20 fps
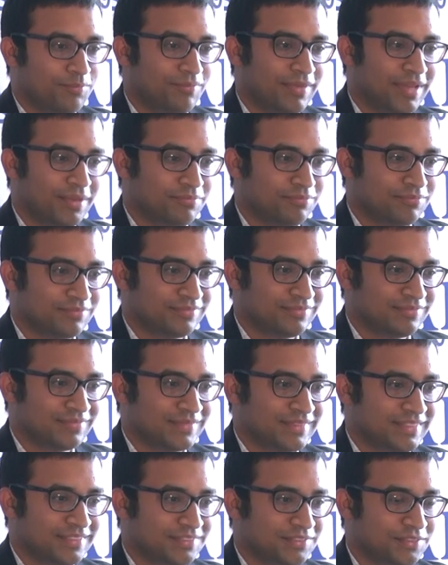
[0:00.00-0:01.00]
Ma'am,
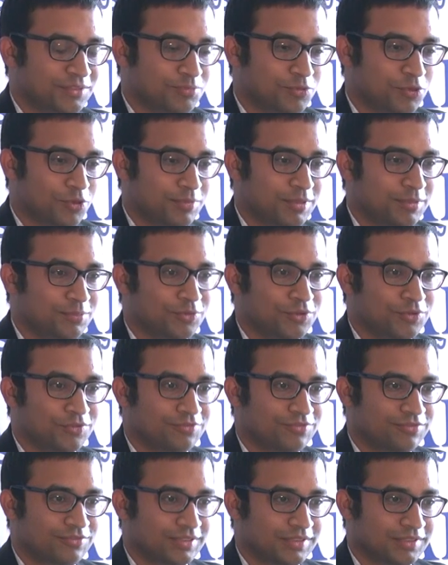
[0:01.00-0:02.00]
there's a problem
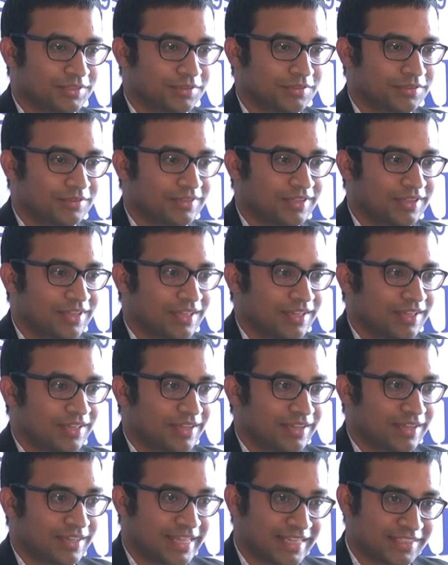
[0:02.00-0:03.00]
of
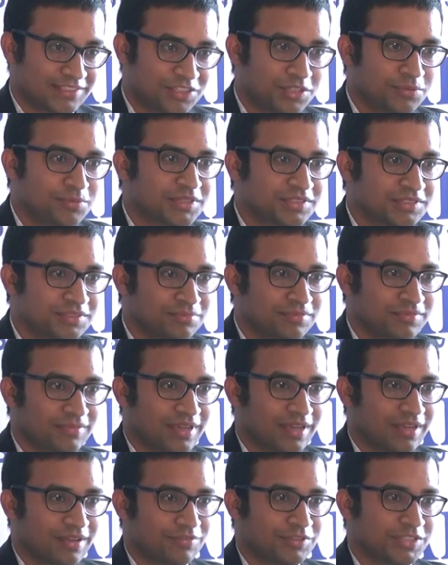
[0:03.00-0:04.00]
extremism,
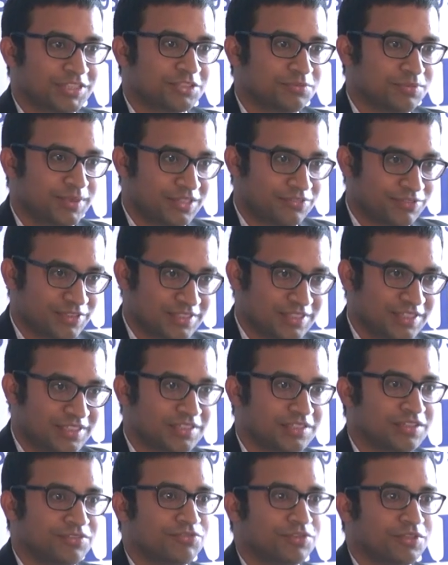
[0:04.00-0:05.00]
which is manifested
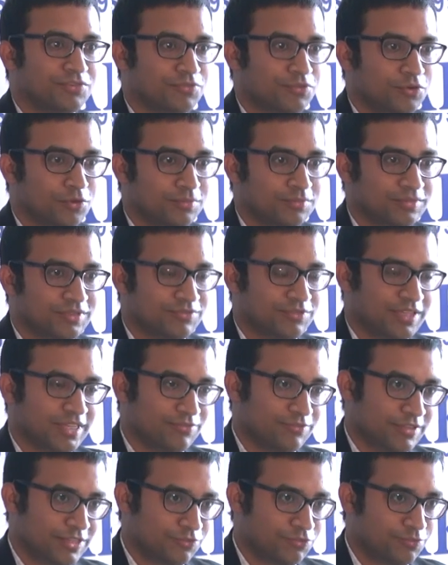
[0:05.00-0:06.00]
in different forms. We
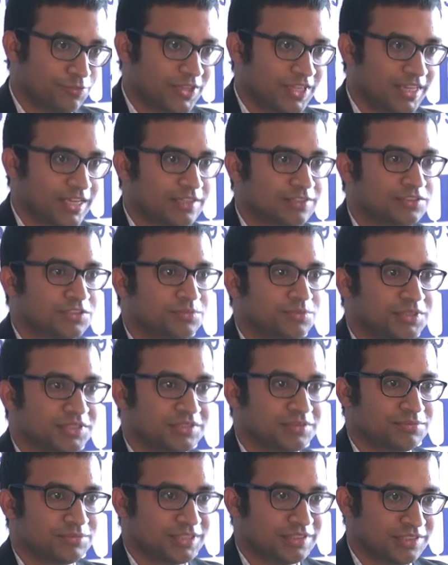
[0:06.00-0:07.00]
have left-wing
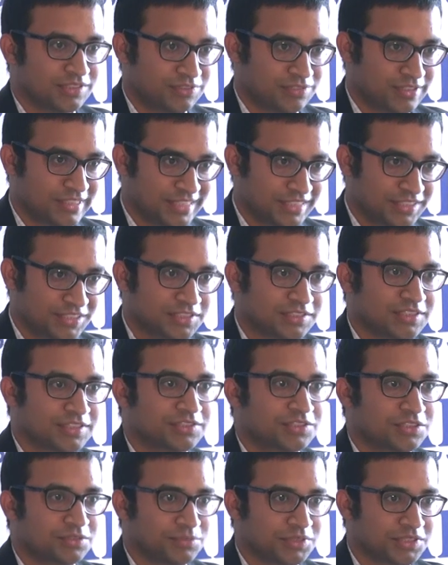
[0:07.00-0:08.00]
extremism, then there's religious
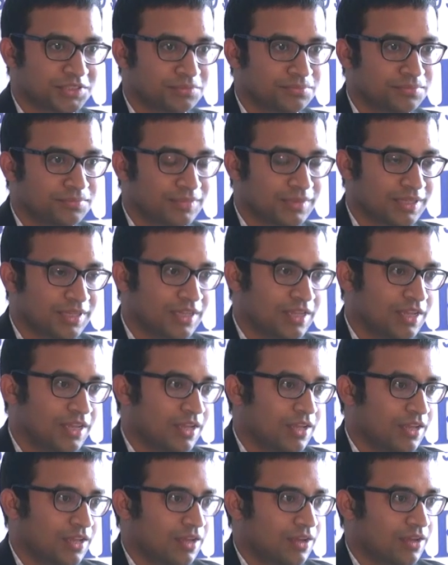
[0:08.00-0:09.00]
extremism.
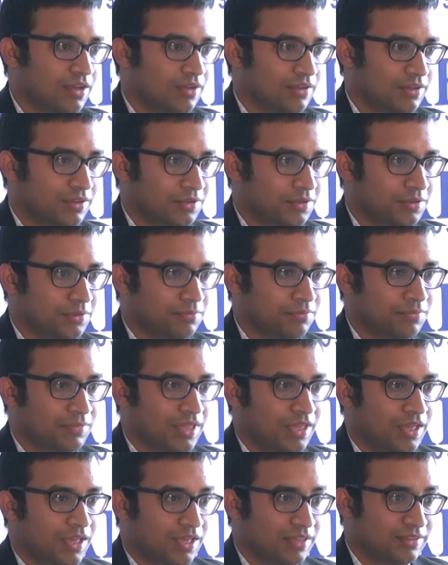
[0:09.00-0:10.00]

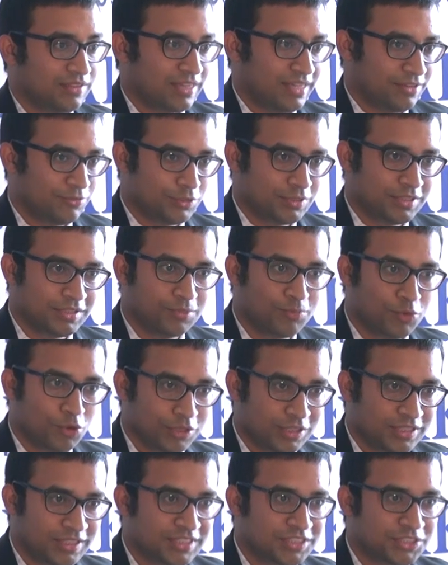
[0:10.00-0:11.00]
Then I would say the
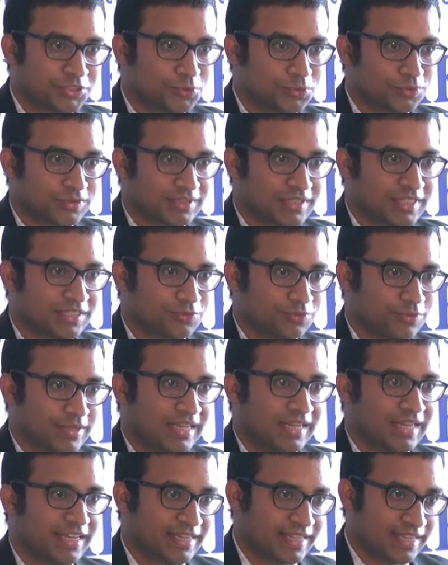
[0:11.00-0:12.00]
border issues as
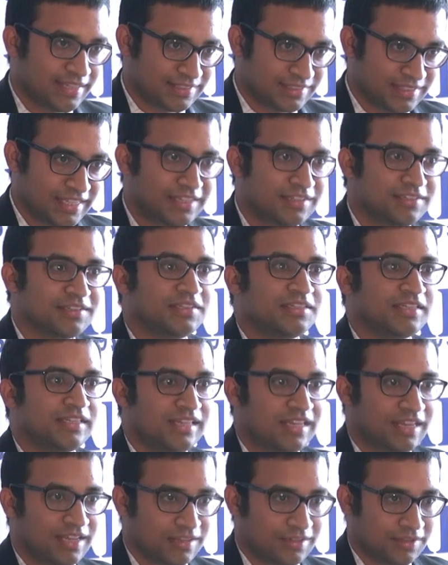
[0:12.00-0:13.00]
well. It has
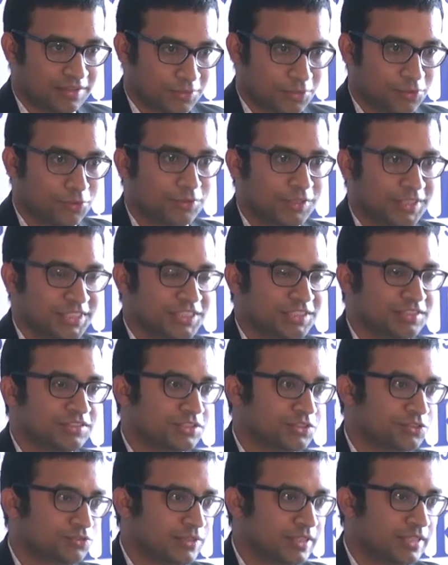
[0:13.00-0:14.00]
internal
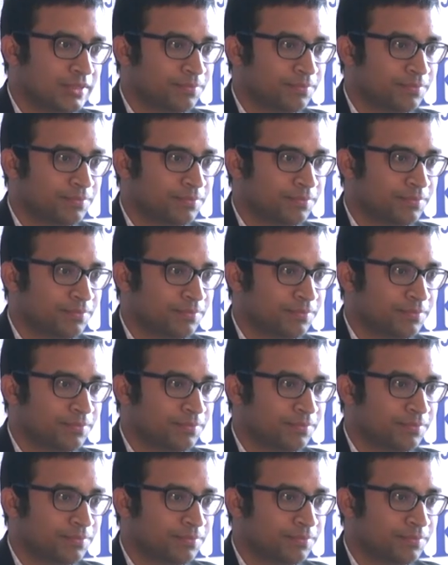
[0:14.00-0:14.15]
connotations as